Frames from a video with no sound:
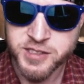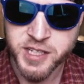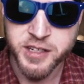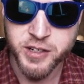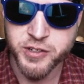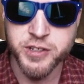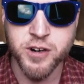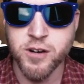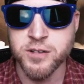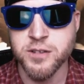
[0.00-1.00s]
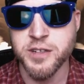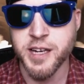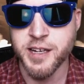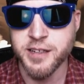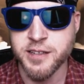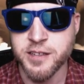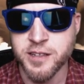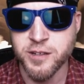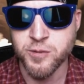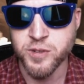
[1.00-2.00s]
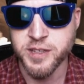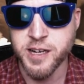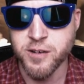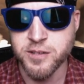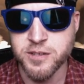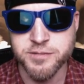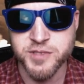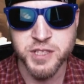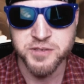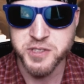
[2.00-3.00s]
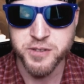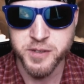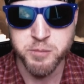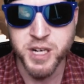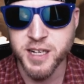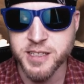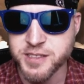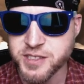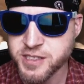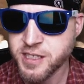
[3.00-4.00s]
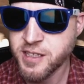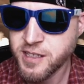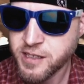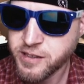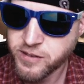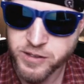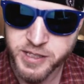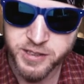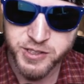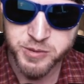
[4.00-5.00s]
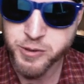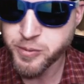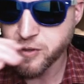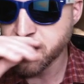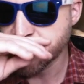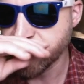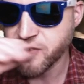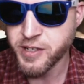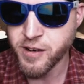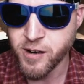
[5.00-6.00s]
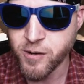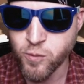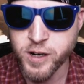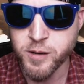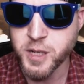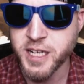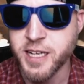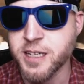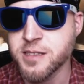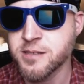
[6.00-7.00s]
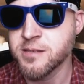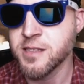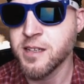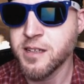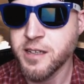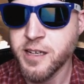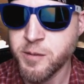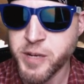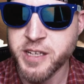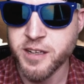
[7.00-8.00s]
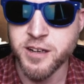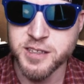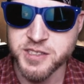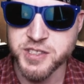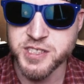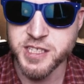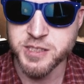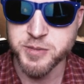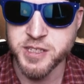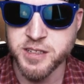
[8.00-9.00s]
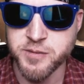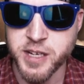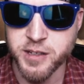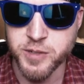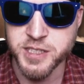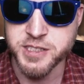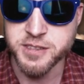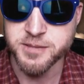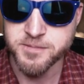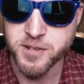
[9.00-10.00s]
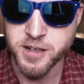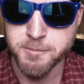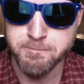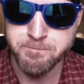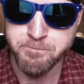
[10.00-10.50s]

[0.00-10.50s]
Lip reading: take a good hard look at it, without self-serving bias. Look at those blueprints and figure out where am I at and make an honest assessment and evaluation, right?